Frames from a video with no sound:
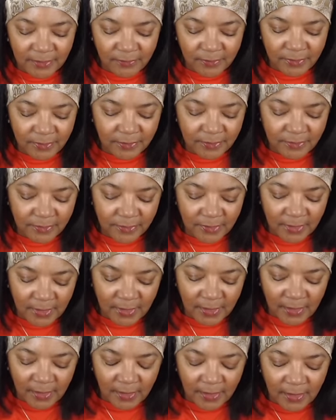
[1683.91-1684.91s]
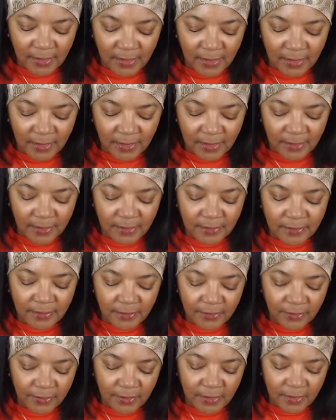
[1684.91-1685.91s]
ones and
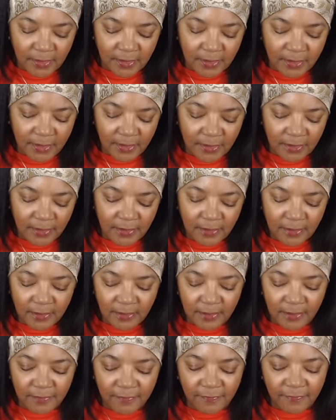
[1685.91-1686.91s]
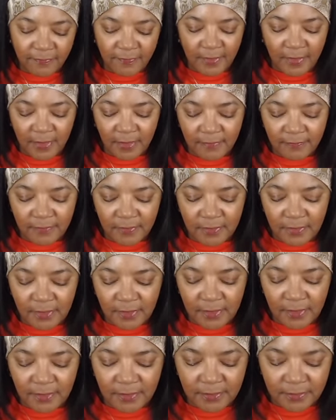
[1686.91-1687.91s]
you get I think they get five in
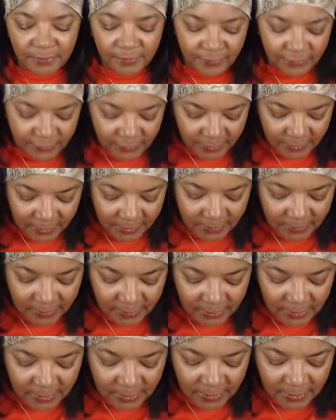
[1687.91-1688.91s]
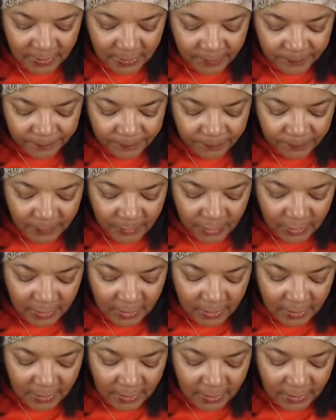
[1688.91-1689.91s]
here let's see you
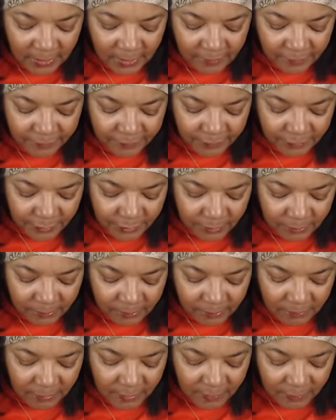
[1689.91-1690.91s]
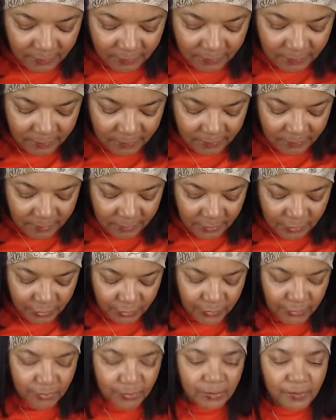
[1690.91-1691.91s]
get enough to mix
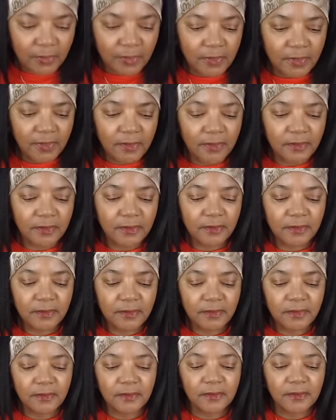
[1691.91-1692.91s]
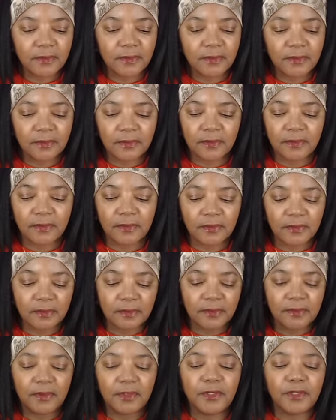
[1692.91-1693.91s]
to uh,
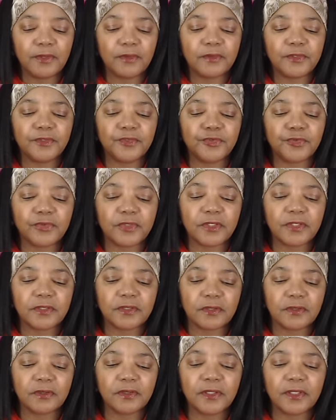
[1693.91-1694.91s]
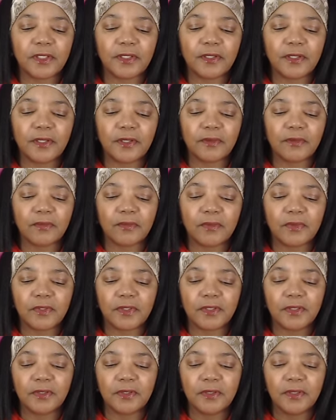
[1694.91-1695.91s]
you know address oh look at you get
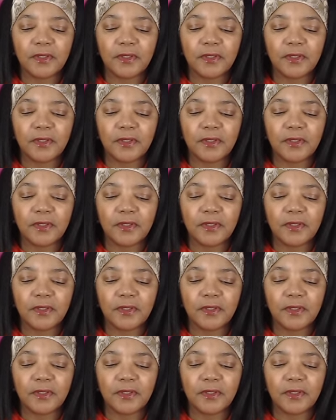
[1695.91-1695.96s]
one